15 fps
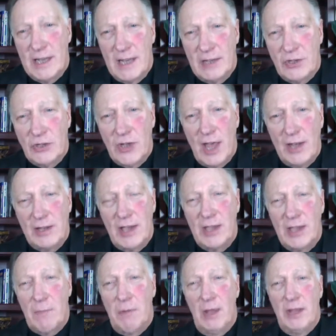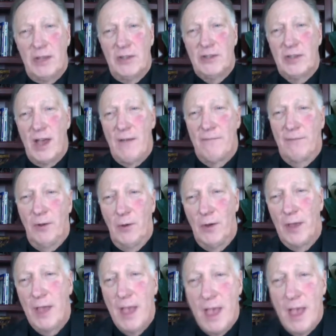just had got the blood to stop flowing.